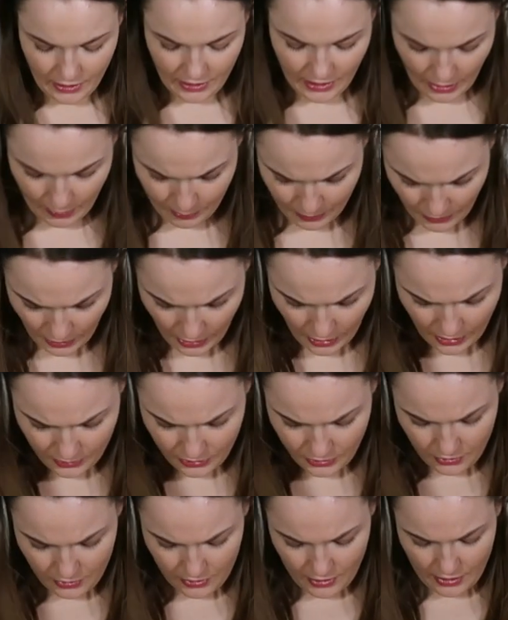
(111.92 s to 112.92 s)
yeah but
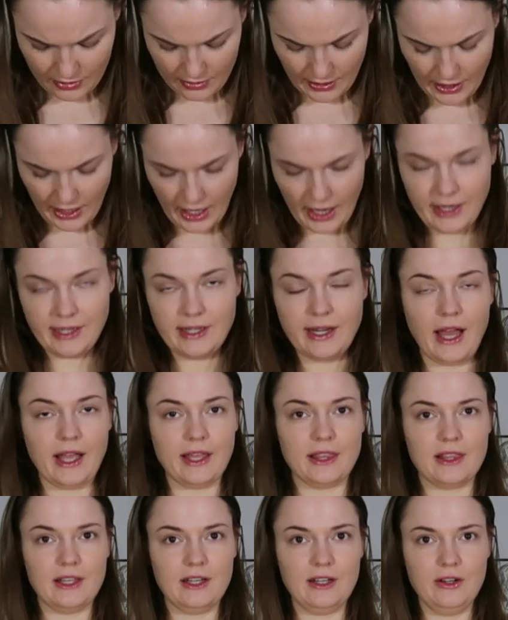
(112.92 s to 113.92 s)
other than that i
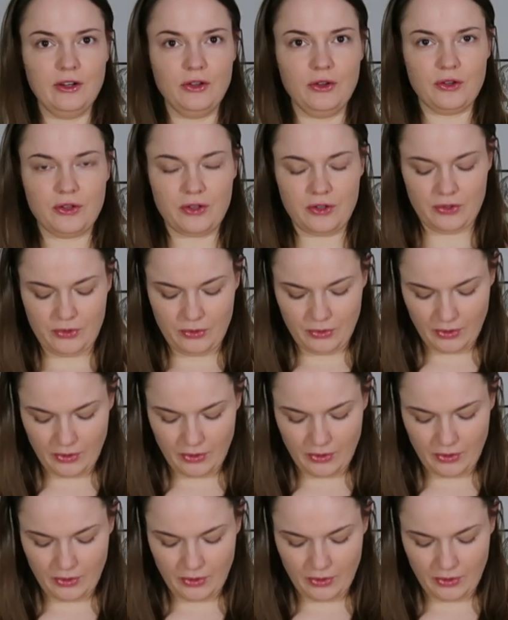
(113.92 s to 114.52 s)
like the look